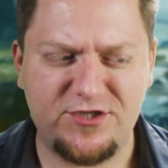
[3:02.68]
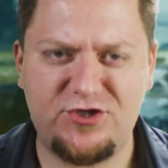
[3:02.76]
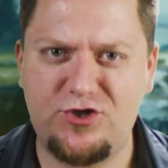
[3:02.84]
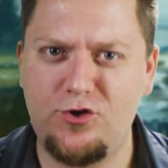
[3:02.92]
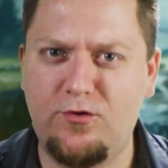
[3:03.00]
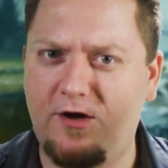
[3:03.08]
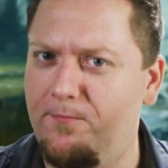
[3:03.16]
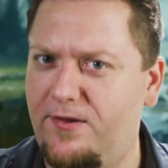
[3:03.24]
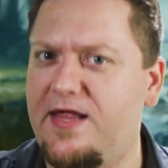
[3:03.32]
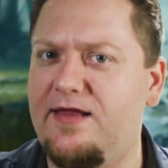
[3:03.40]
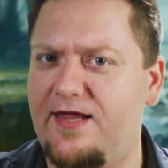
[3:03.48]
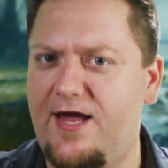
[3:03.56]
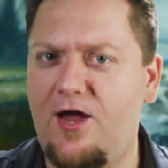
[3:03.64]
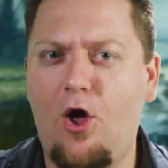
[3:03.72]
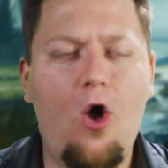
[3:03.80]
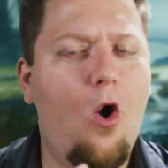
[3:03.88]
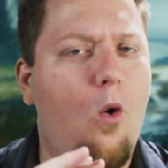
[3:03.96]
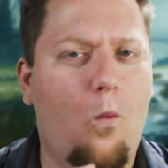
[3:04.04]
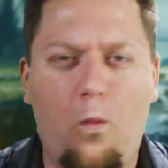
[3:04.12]
is to completely
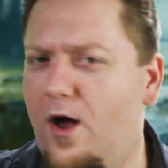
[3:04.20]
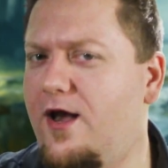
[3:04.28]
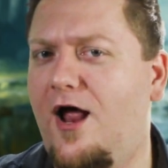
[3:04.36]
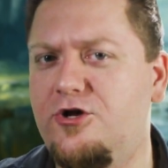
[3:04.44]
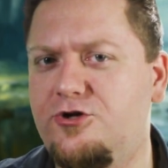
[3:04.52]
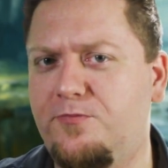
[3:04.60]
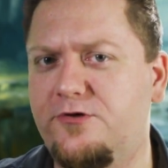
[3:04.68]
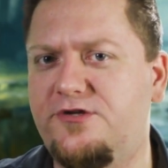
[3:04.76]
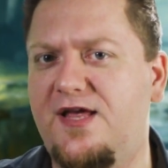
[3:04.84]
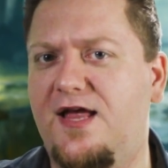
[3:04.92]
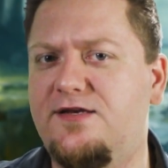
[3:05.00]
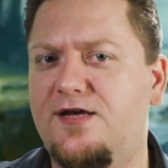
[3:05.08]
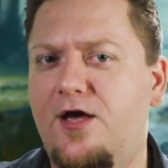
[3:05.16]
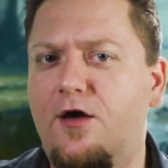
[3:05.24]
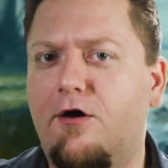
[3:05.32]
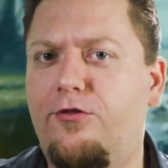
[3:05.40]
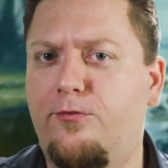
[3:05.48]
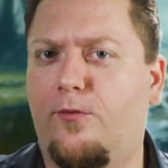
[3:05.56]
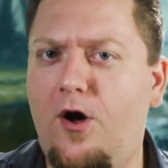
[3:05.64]
one hundred percent
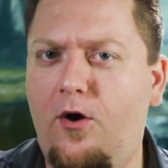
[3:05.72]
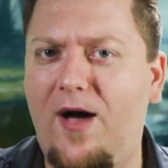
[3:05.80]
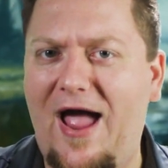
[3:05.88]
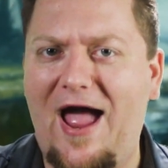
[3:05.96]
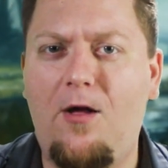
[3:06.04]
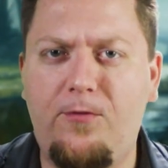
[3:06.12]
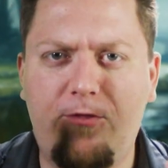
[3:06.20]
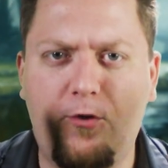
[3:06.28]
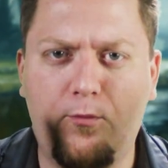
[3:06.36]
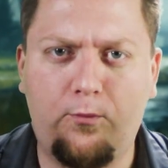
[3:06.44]
throw out the